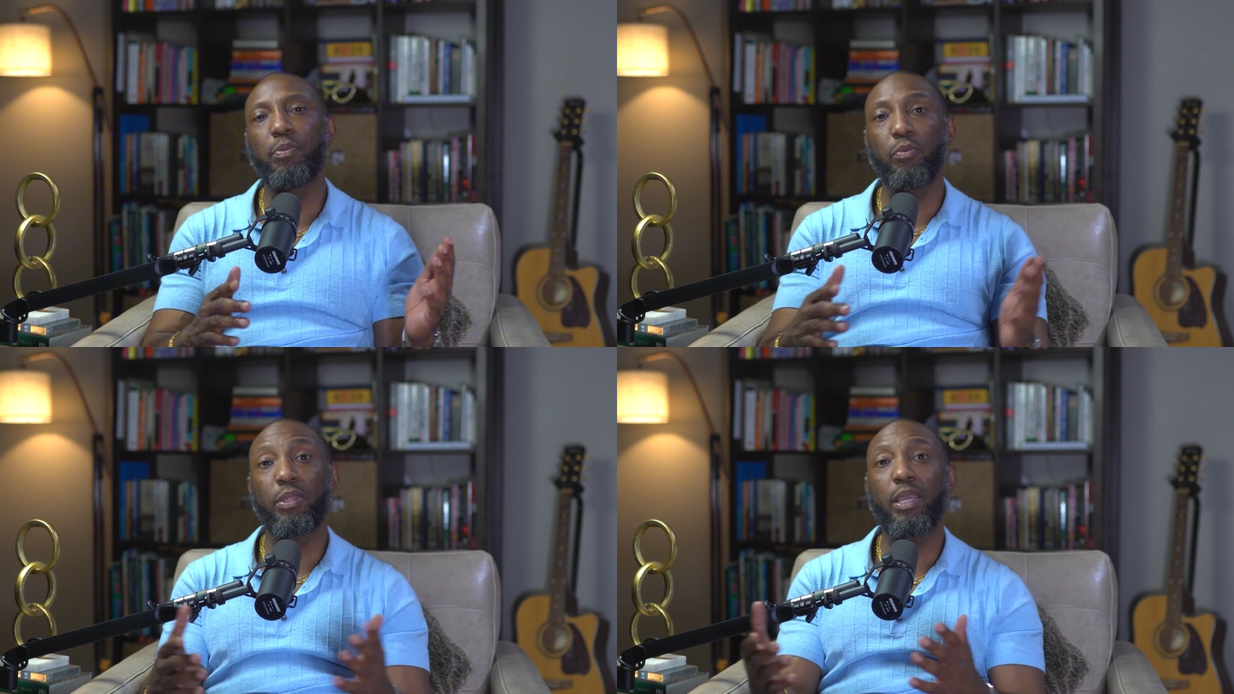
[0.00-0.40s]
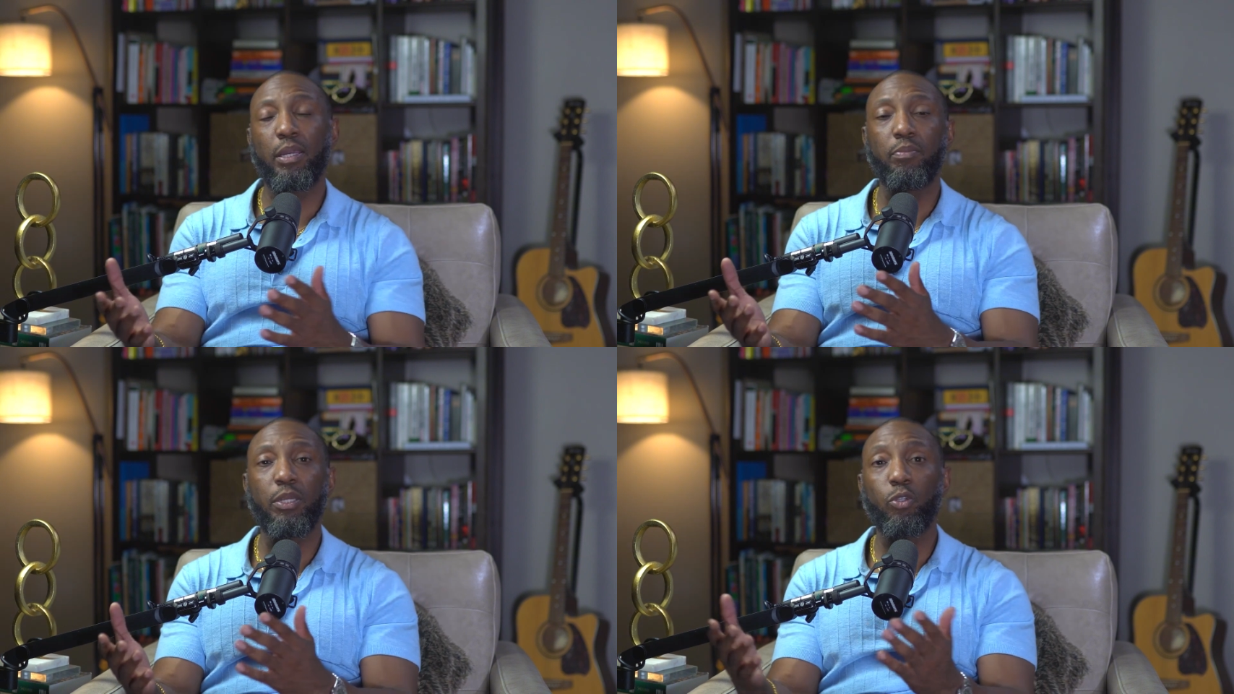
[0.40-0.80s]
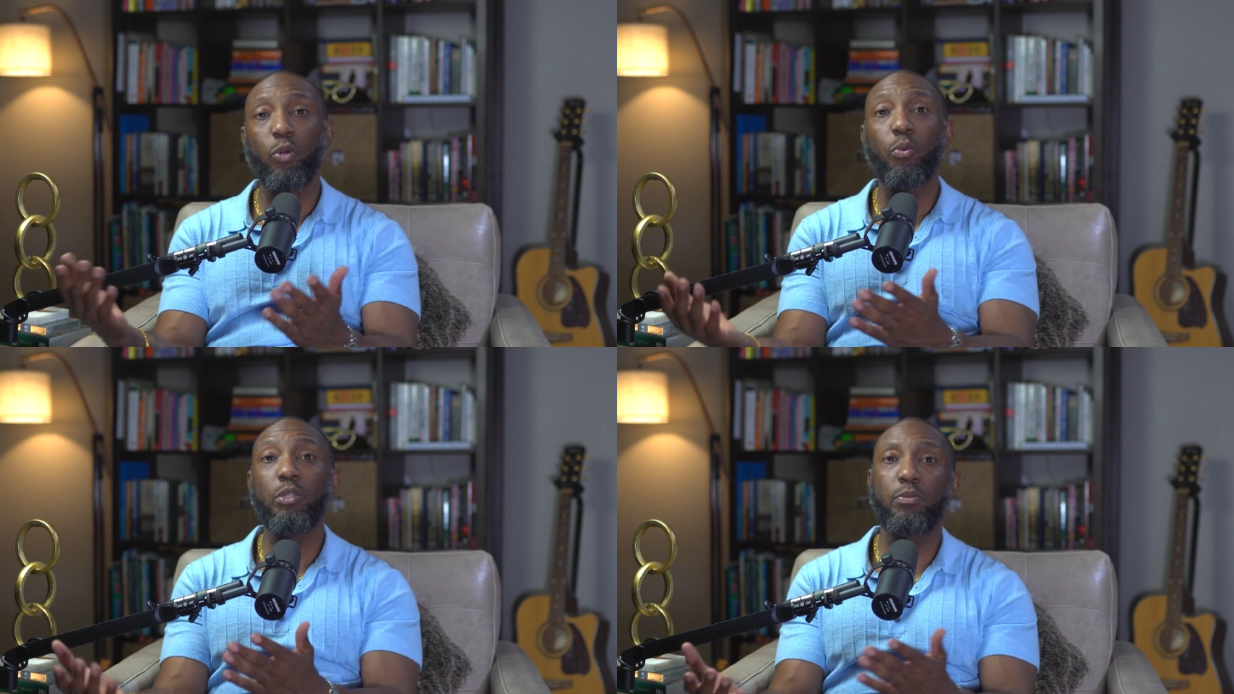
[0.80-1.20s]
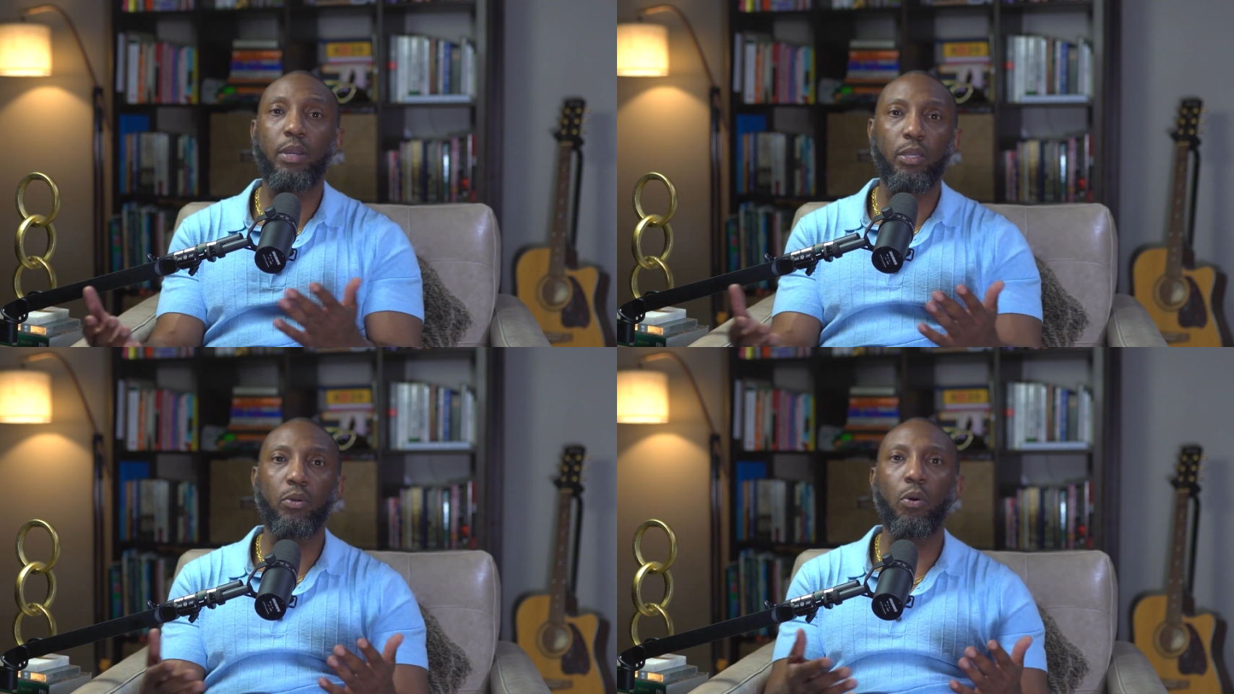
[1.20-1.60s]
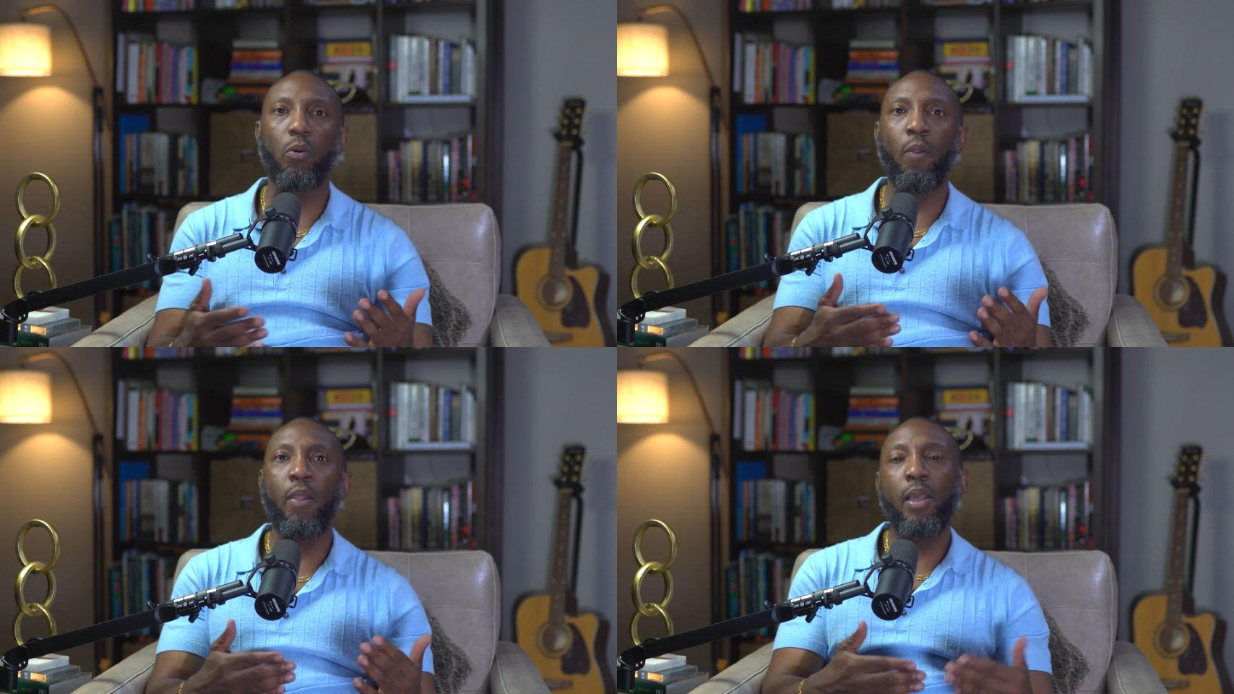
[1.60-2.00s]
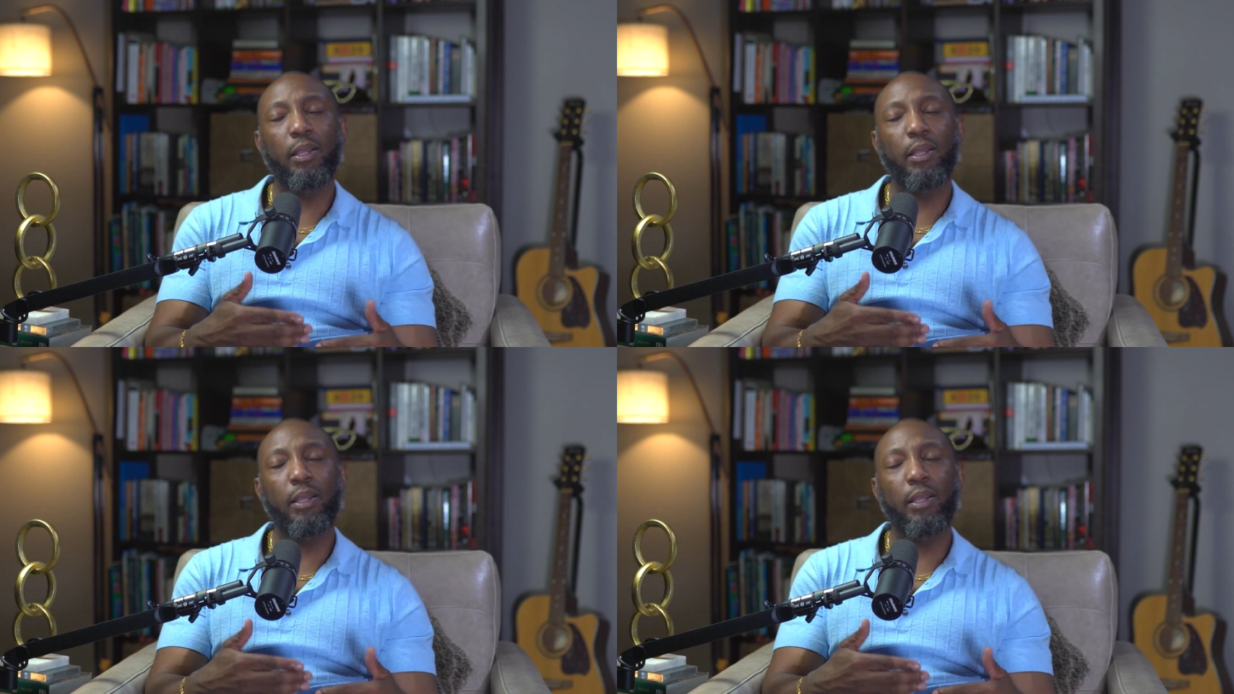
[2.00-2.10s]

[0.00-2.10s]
me with getting me towards my goal?